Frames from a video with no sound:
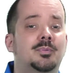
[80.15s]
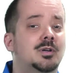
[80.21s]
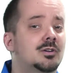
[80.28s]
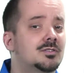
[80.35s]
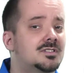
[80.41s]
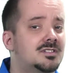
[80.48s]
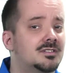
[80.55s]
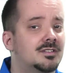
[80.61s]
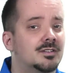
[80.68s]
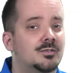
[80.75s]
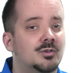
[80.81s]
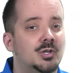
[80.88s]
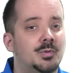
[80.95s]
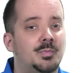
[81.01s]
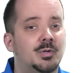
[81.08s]
post to the
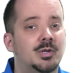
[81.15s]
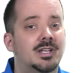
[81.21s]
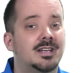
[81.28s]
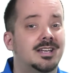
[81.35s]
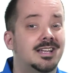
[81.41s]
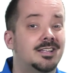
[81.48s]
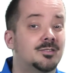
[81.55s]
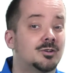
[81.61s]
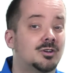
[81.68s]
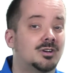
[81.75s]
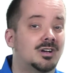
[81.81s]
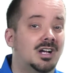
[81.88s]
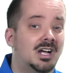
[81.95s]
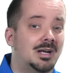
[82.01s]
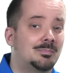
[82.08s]
group, you can
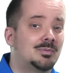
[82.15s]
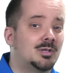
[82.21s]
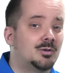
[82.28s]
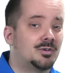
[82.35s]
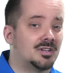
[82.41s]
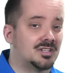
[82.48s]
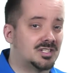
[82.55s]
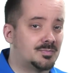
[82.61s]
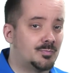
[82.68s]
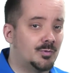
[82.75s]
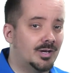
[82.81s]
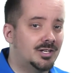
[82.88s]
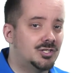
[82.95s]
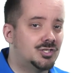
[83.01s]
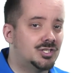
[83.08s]
either upload a
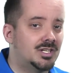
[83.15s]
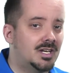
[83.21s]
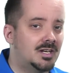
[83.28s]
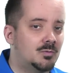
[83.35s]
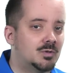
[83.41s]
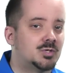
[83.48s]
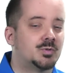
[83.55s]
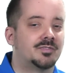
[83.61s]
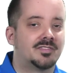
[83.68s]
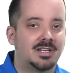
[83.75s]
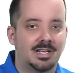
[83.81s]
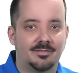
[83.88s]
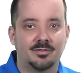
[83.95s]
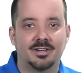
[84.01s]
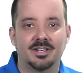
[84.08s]
spreadsheet, which we've
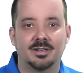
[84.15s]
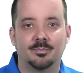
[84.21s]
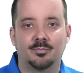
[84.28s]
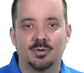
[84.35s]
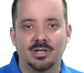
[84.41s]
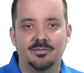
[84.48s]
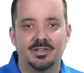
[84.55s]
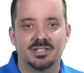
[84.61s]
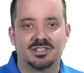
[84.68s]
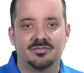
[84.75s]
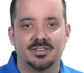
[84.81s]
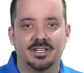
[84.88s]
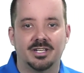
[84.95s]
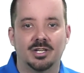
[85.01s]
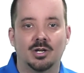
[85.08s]
covered in a previous
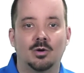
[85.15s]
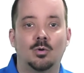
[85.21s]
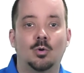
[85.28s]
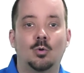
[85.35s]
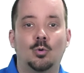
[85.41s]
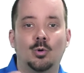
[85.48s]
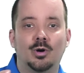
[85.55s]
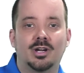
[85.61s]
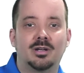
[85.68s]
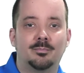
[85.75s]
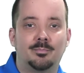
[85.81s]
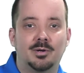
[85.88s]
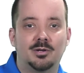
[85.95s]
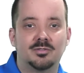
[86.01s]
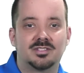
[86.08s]
video, or
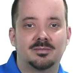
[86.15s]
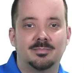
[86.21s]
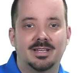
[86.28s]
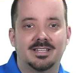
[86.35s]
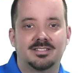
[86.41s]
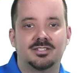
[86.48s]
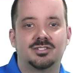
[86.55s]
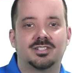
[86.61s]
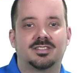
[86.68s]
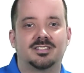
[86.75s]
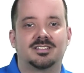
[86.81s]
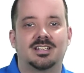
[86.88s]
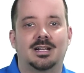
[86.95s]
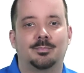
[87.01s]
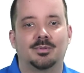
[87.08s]
compose a message at the
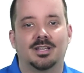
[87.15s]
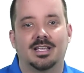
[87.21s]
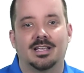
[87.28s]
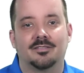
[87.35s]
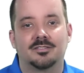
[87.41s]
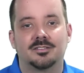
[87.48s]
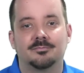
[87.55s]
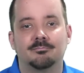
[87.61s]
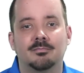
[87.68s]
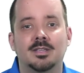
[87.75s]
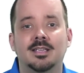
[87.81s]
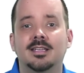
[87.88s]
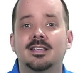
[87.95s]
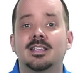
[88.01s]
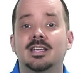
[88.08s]
top left.
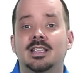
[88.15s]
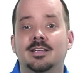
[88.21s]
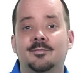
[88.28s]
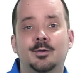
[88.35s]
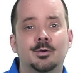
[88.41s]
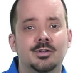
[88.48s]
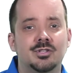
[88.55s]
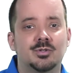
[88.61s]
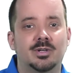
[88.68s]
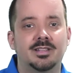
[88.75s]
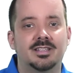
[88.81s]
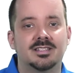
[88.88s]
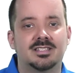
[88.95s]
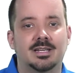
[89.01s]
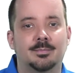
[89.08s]
If you enjoyed
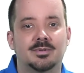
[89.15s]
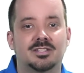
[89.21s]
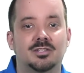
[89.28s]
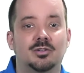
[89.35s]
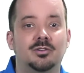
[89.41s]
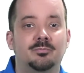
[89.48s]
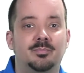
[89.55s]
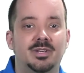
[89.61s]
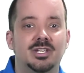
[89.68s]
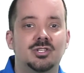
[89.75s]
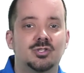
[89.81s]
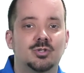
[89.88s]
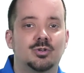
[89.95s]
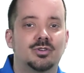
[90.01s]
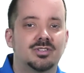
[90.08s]
this episode, be
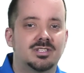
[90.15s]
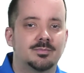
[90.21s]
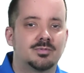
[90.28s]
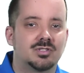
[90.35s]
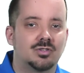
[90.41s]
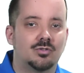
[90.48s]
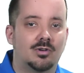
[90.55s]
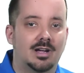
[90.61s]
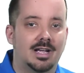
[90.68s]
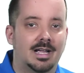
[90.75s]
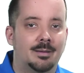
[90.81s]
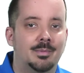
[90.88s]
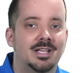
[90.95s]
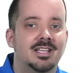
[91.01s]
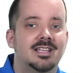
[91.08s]
sure to
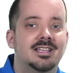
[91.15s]
subscribe.